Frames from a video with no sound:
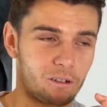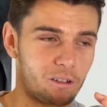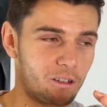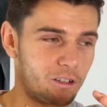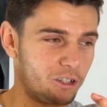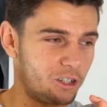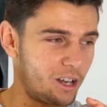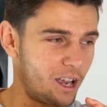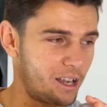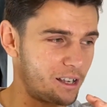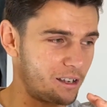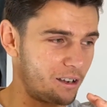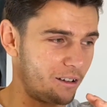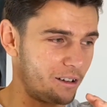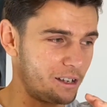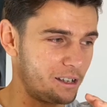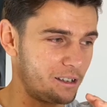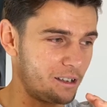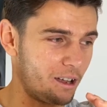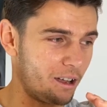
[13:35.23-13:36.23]
and shares
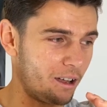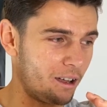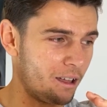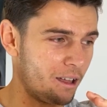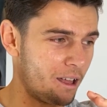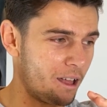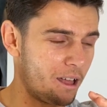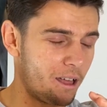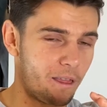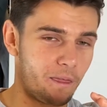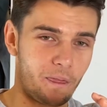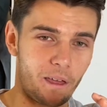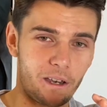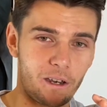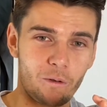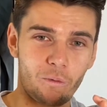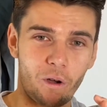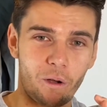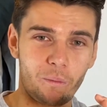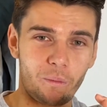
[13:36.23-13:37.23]
ISA, then
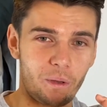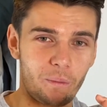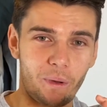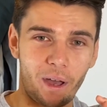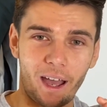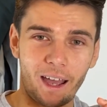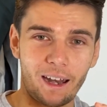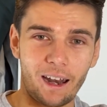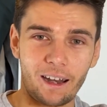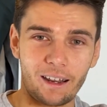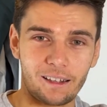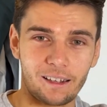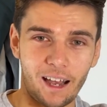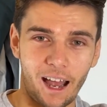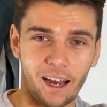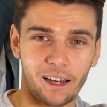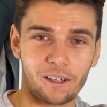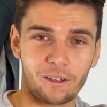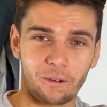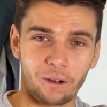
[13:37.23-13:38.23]
you won't be paying any
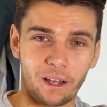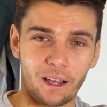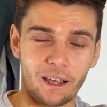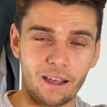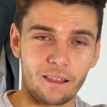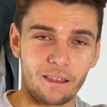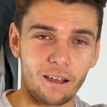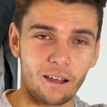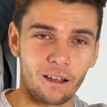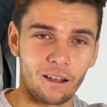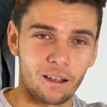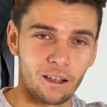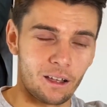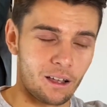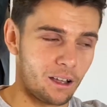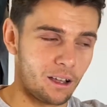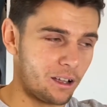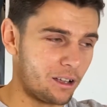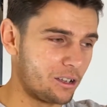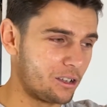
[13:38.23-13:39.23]
tax on it either.
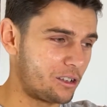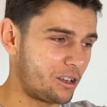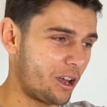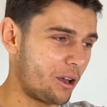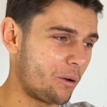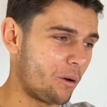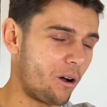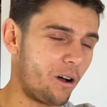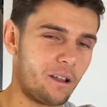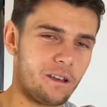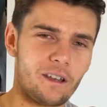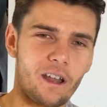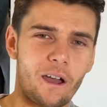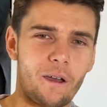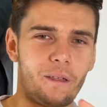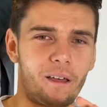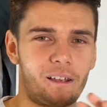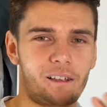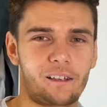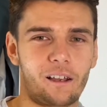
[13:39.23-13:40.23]
So I know
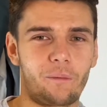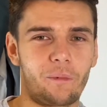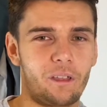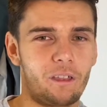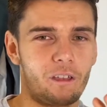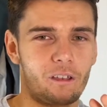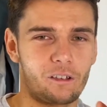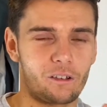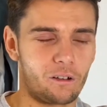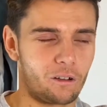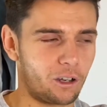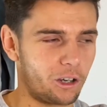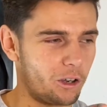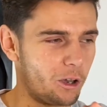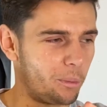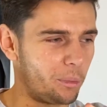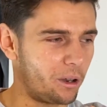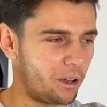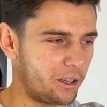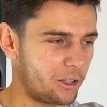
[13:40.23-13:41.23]
that's something that's not going to
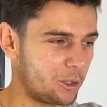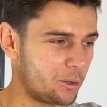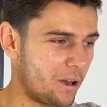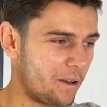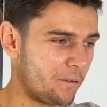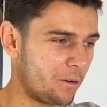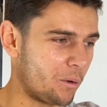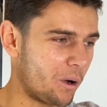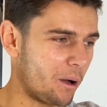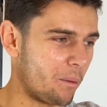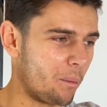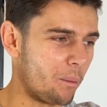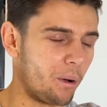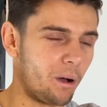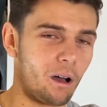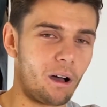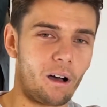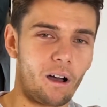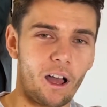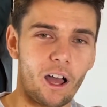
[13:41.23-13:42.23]
apply to everyone,
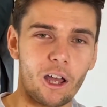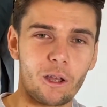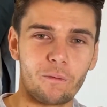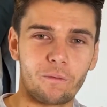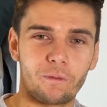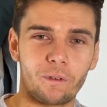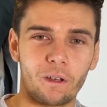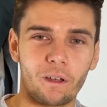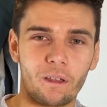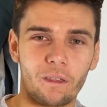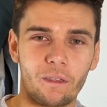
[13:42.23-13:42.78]
but I hope for